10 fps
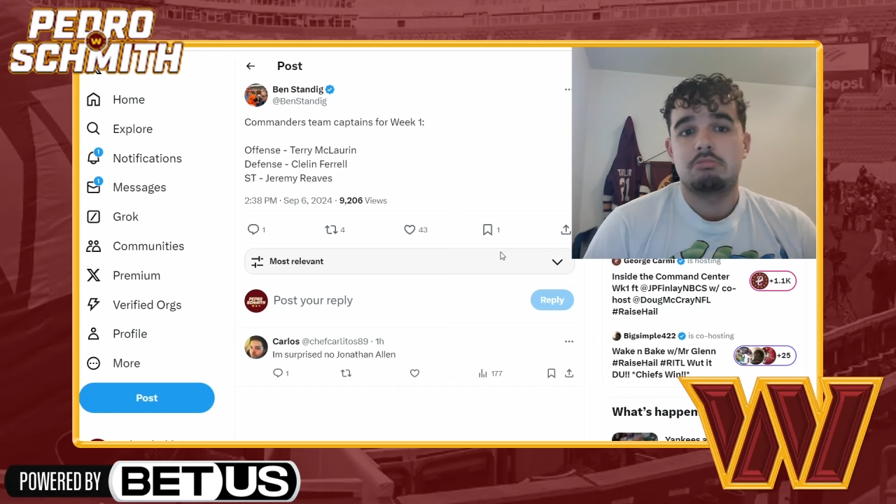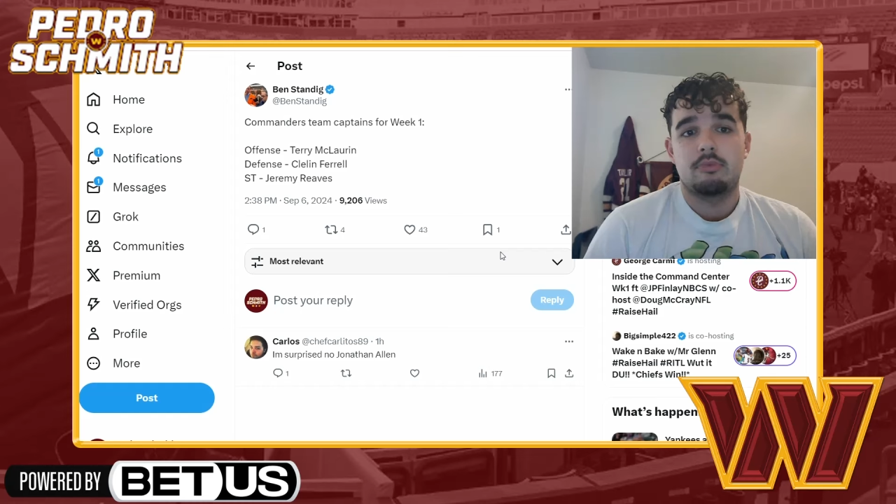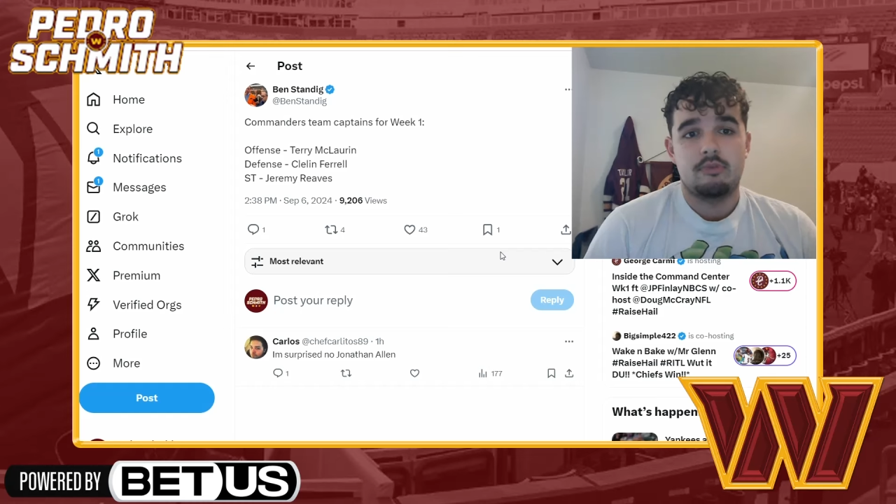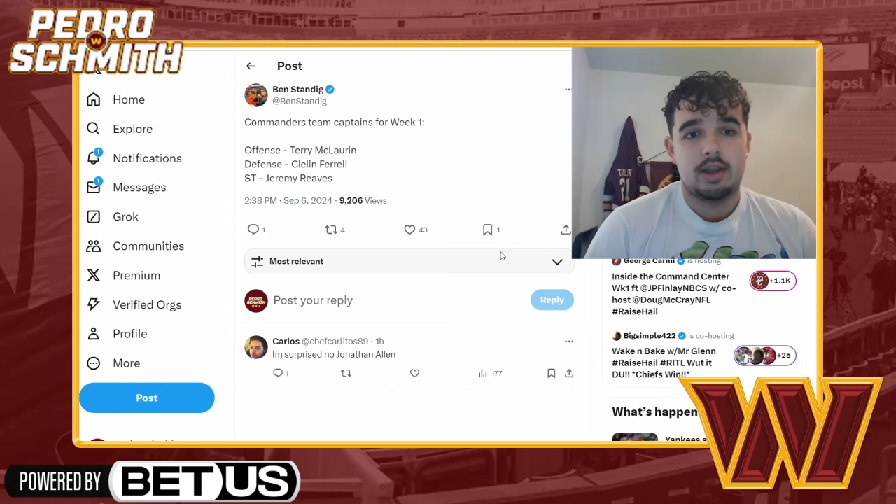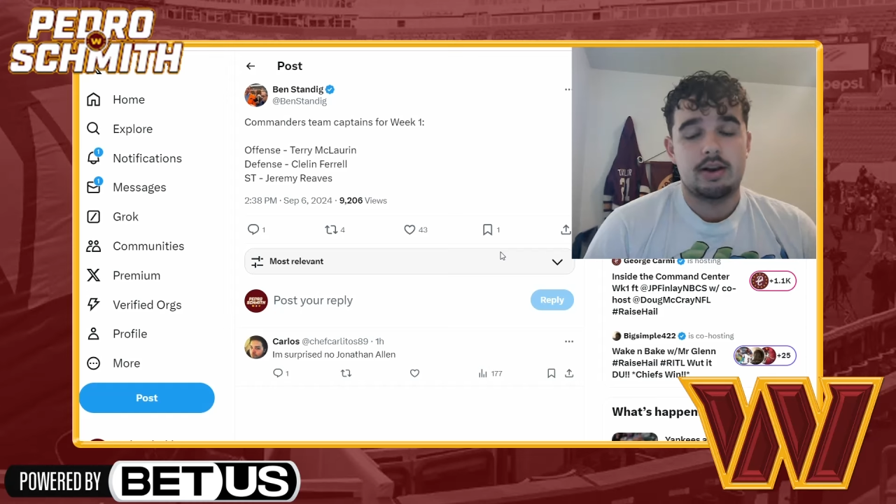
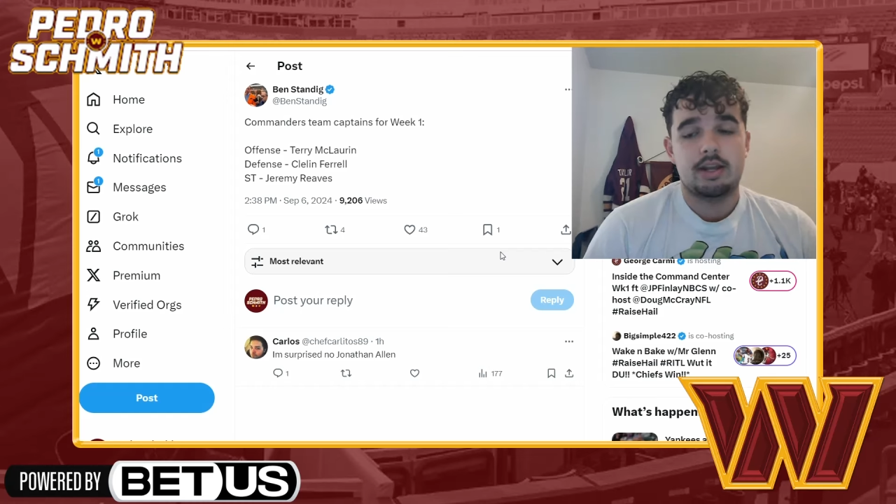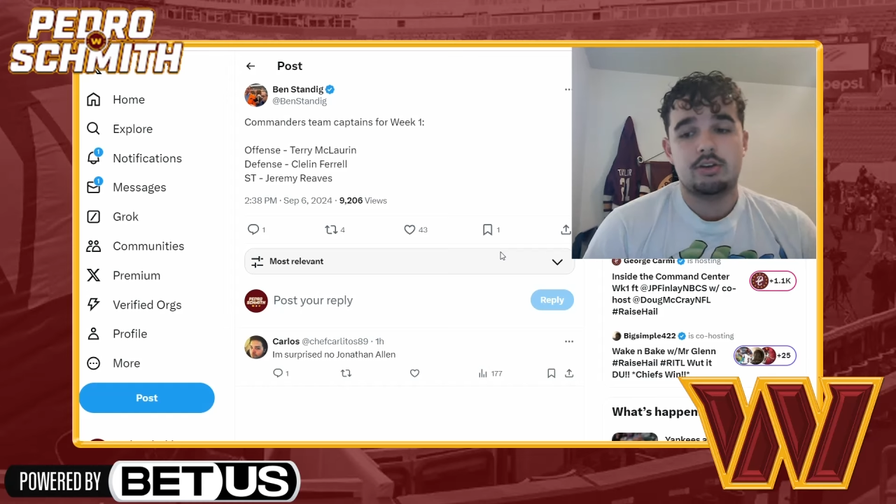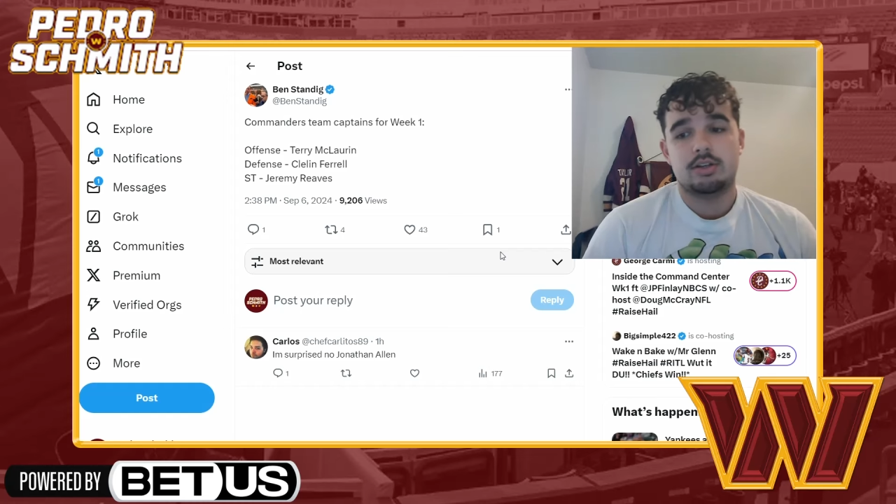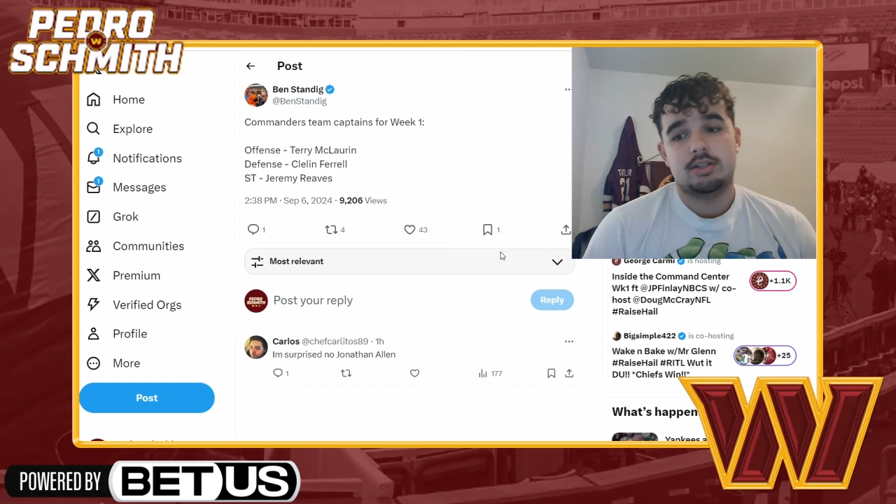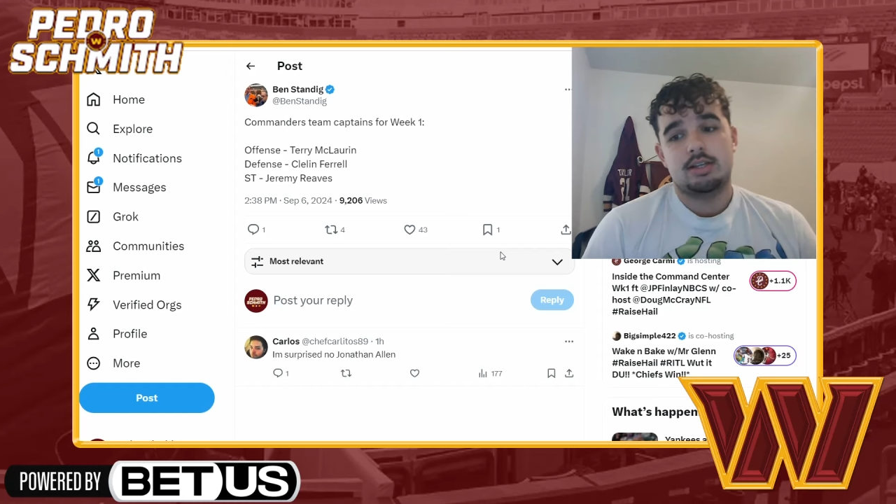Very
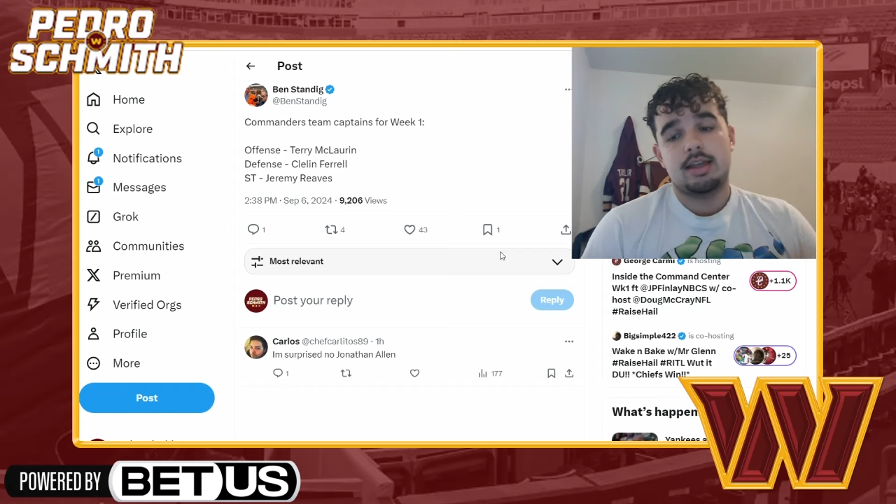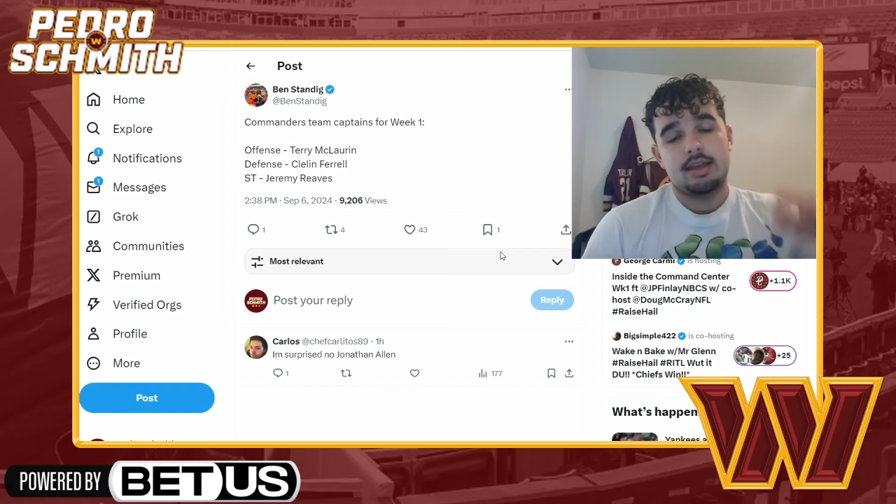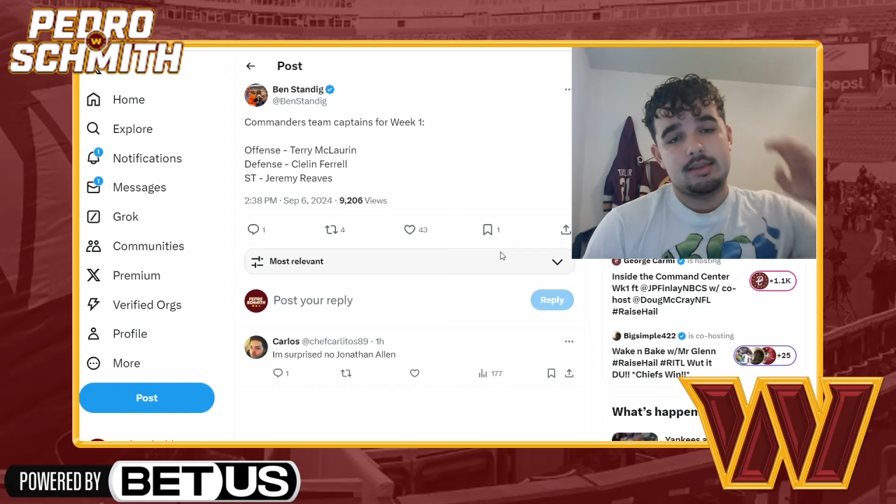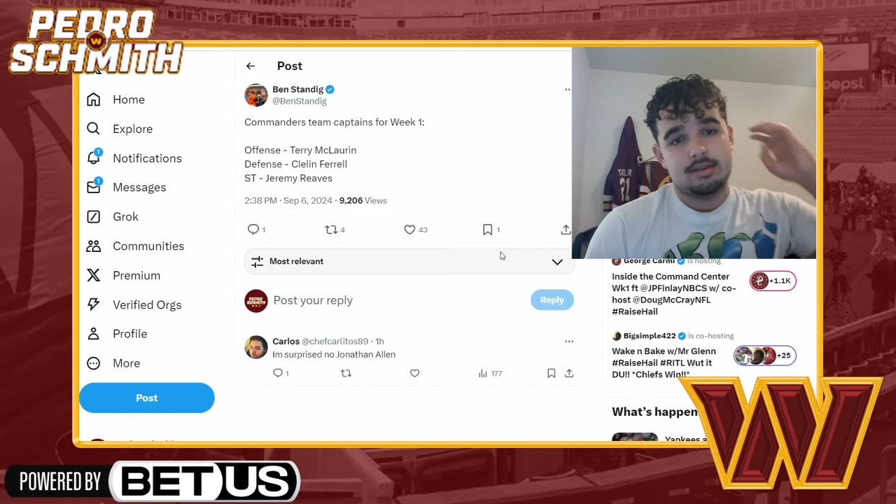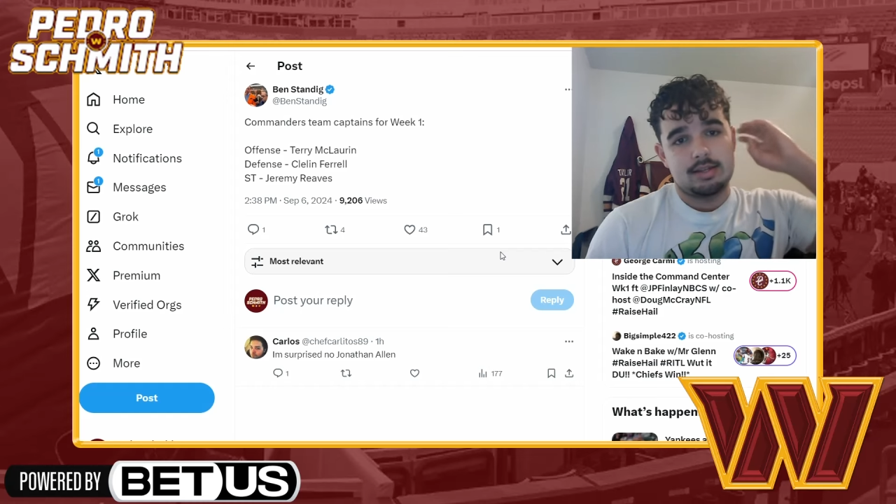interesting that
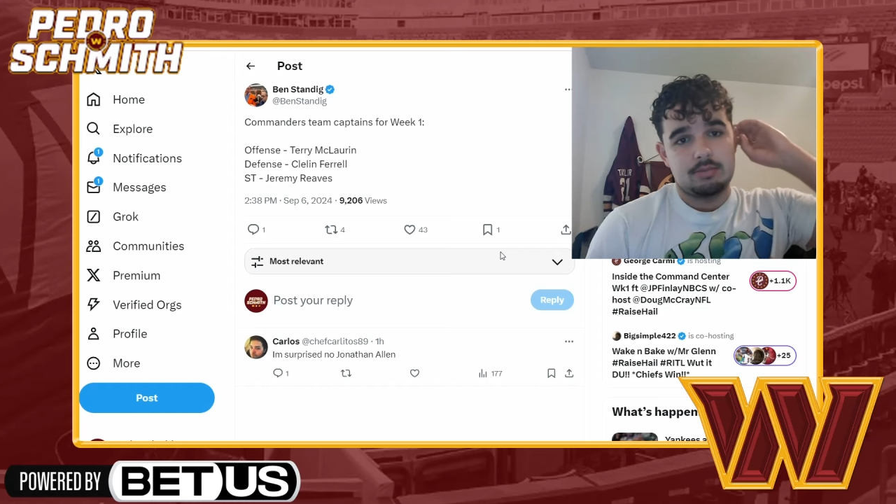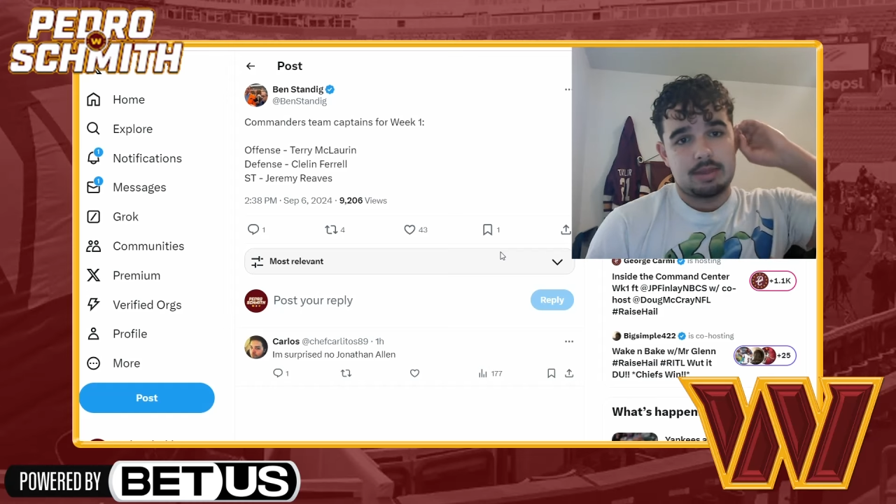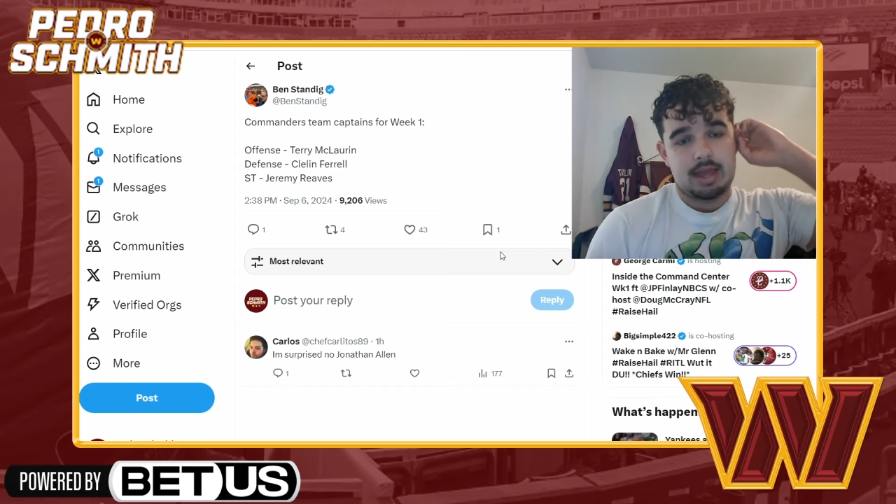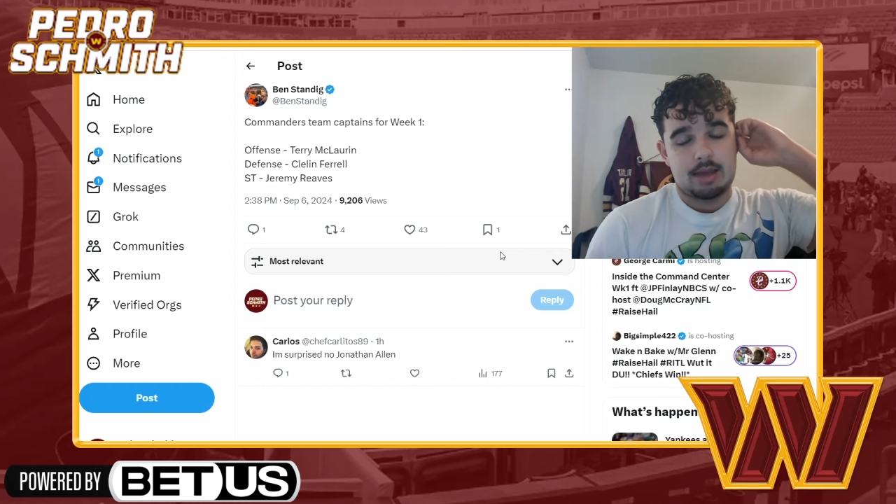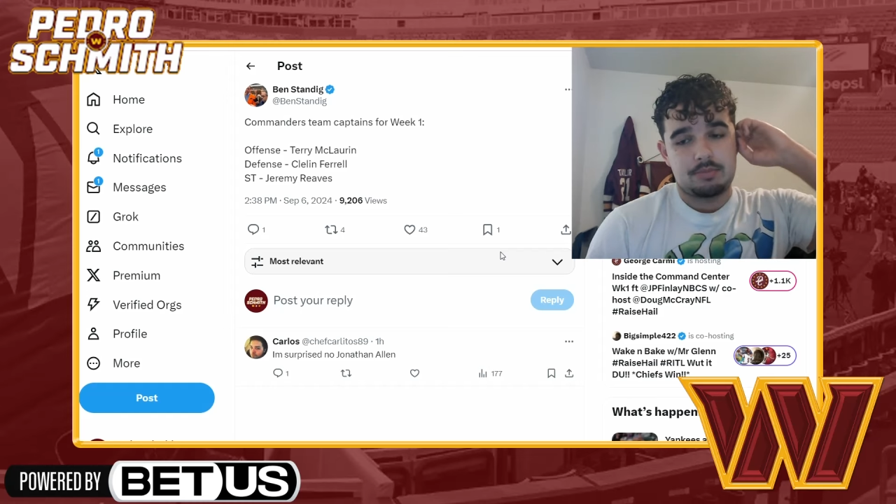he's a team
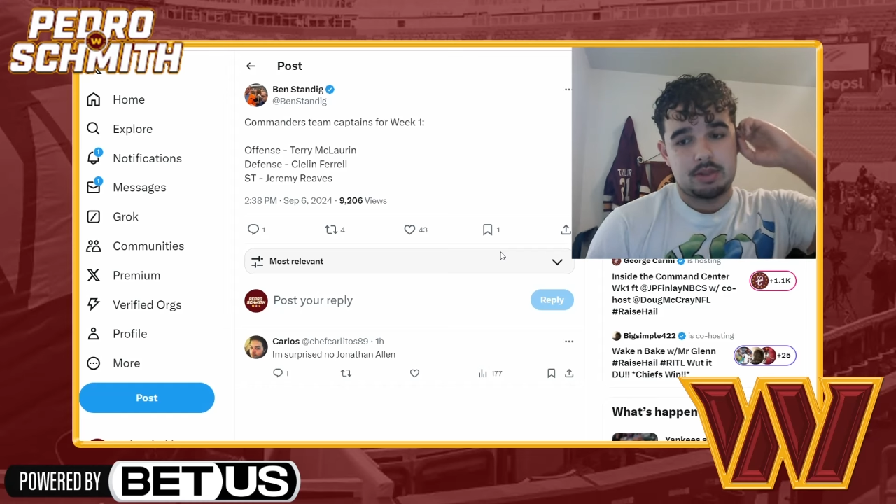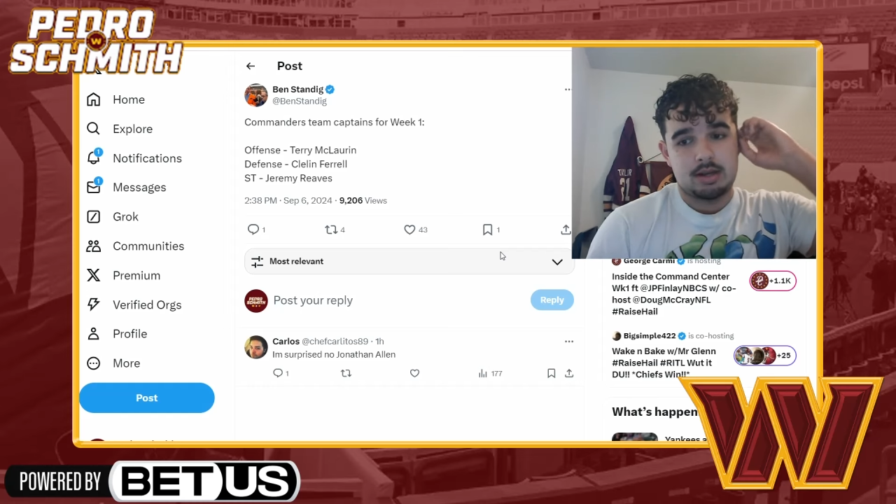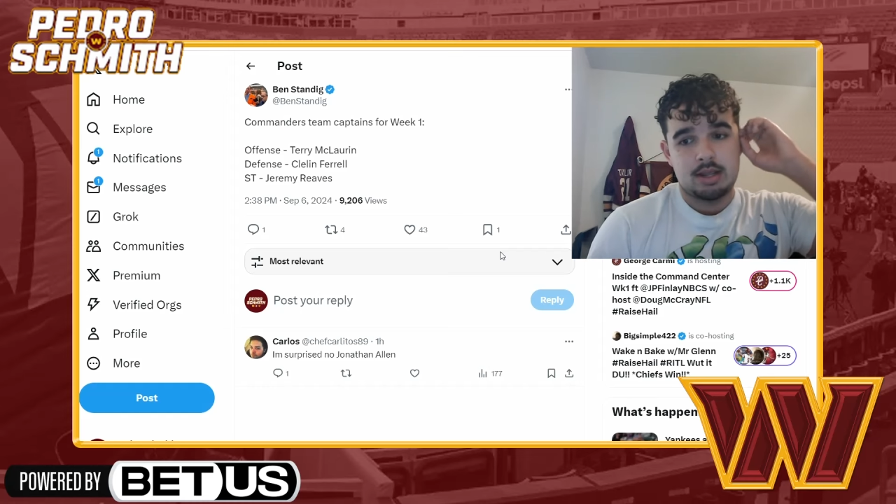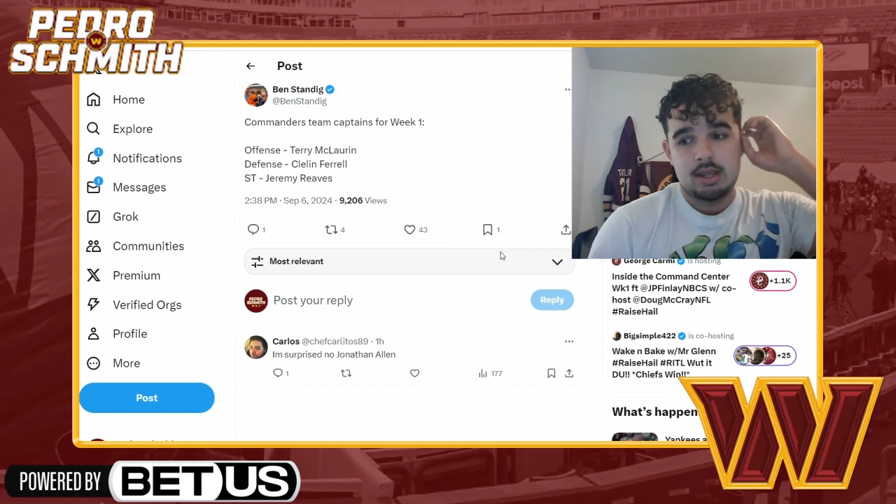captain.